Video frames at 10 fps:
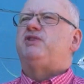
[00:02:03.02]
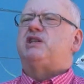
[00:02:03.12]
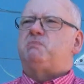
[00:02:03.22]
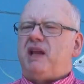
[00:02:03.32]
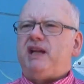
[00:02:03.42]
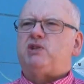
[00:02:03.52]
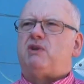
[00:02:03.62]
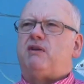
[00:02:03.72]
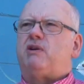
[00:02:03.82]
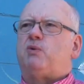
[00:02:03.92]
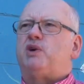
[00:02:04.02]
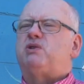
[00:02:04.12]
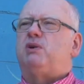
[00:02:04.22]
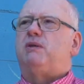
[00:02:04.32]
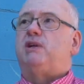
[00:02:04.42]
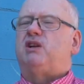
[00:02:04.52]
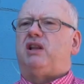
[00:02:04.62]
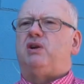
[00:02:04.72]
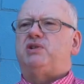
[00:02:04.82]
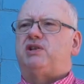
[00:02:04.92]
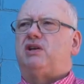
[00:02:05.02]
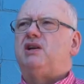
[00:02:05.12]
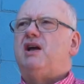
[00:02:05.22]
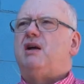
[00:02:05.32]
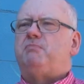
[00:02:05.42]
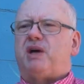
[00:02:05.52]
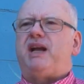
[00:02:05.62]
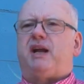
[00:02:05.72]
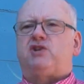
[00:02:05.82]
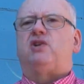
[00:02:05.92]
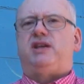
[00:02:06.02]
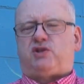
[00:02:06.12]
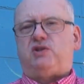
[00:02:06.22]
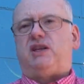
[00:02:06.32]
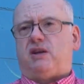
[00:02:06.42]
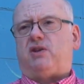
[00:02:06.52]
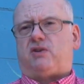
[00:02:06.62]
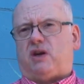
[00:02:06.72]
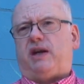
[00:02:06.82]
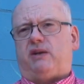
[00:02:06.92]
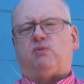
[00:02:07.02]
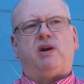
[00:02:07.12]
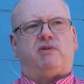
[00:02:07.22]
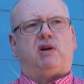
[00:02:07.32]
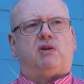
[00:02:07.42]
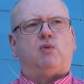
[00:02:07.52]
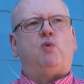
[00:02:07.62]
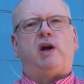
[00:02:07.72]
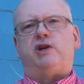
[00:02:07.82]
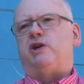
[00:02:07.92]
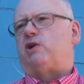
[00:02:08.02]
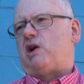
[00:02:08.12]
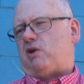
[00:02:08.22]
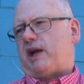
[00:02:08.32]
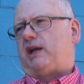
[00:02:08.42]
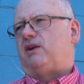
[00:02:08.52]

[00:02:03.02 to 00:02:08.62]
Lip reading: Des Plaines River, which would have been closer, but actually to the Illinois River where you're going.